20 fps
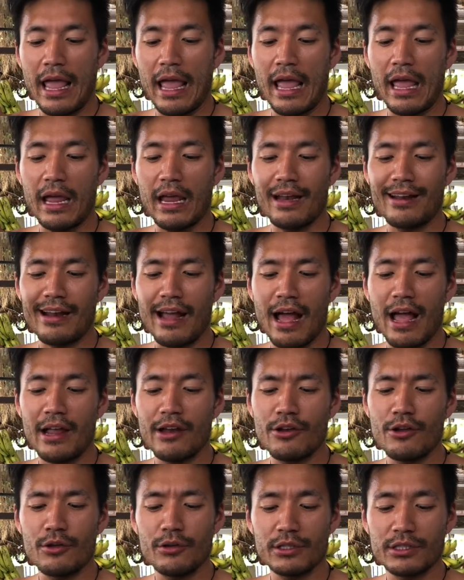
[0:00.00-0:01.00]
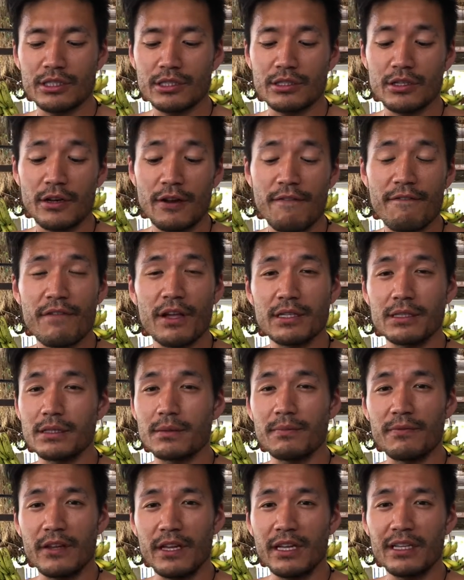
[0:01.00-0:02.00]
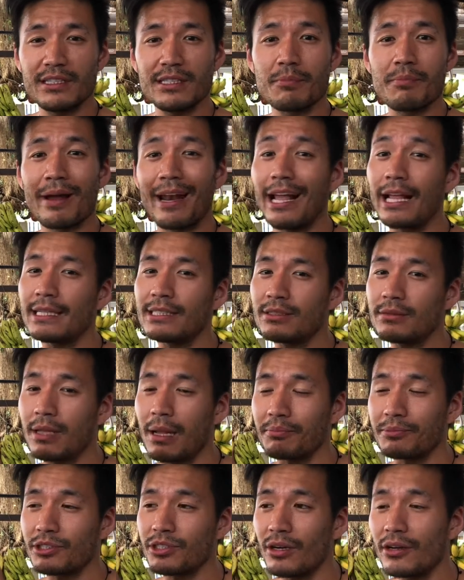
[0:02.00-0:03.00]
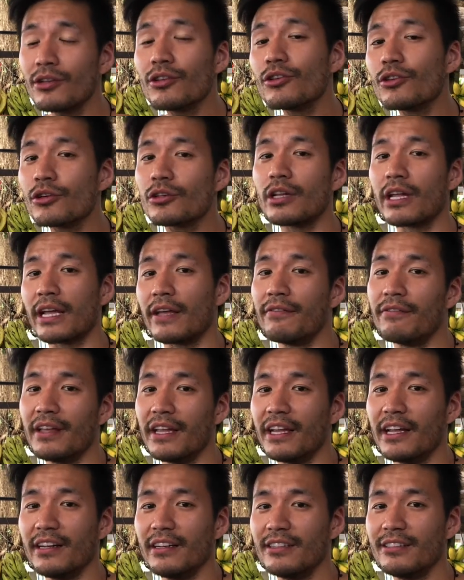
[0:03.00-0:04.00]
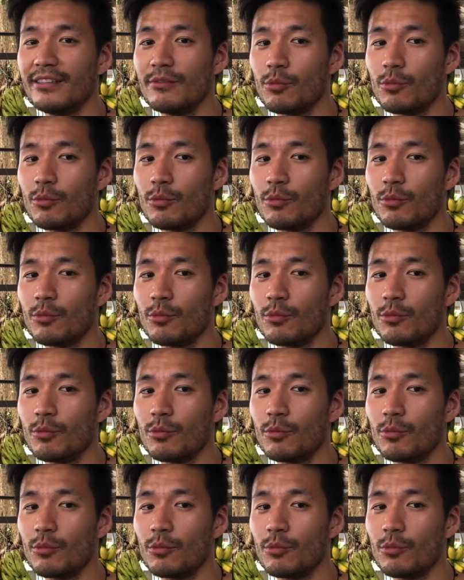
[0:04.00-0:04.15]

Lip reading: And I know this is gonna offend some vegans, but I'm starting to look like a vegan,